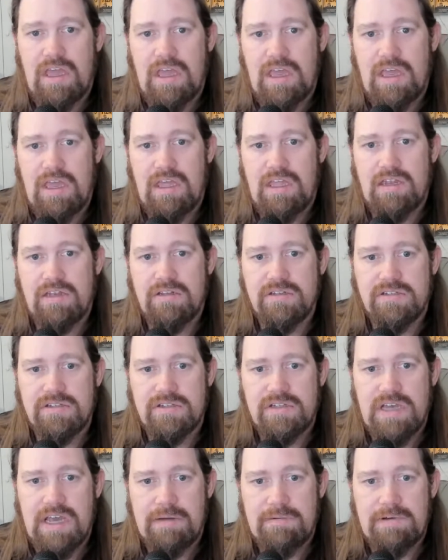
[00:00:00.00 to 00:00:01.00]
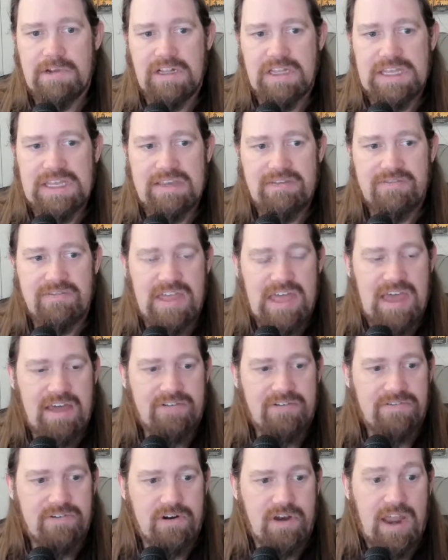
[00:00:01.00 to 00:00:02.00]
And I'm going to leave
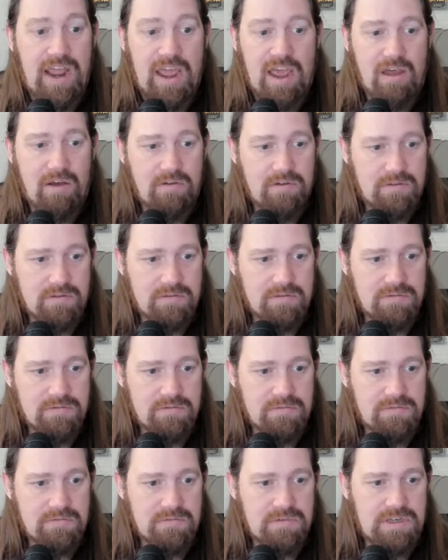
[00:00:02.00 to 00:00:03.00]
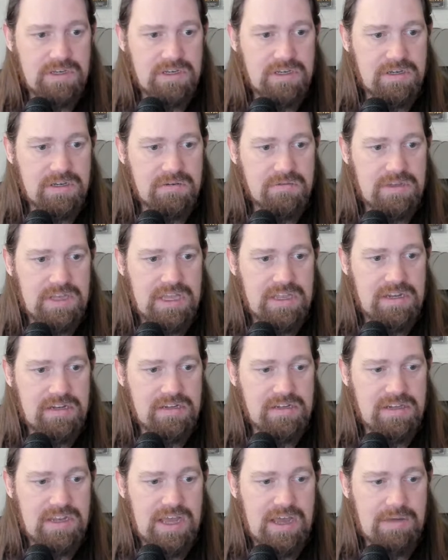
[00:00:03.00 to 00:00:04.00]
that for now
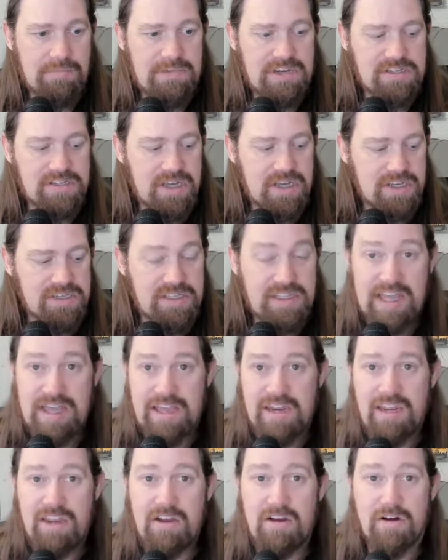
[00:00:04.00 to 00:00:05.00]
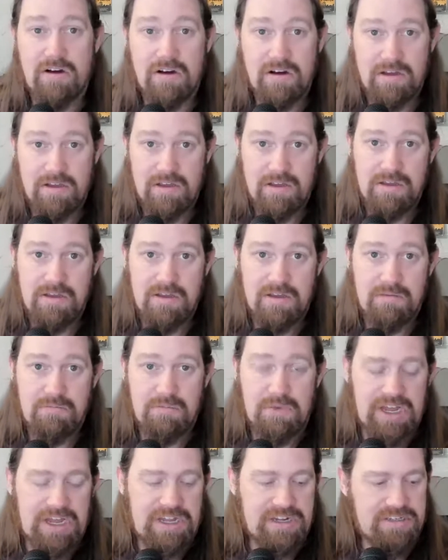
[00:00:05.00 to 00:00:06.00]
and not be discussing that here.
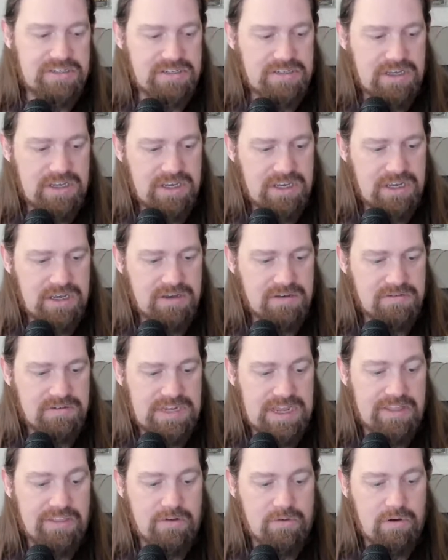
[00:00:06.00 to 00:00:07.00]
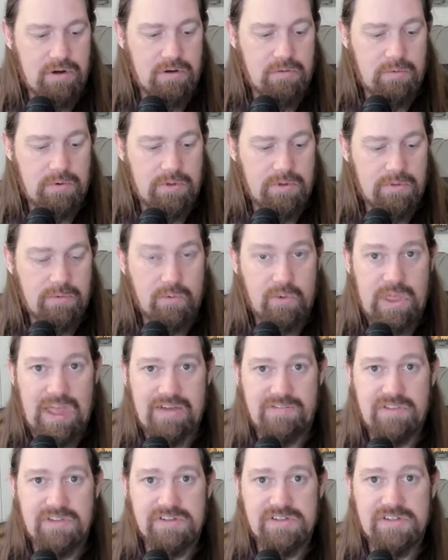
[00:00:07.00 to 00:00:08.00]
But down the road, we'll
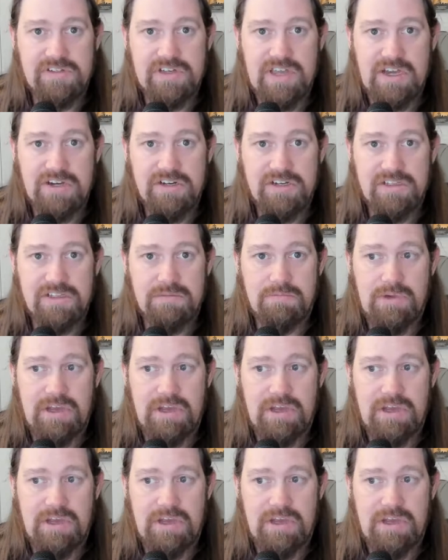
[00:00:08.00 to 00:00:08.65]
have those discussions.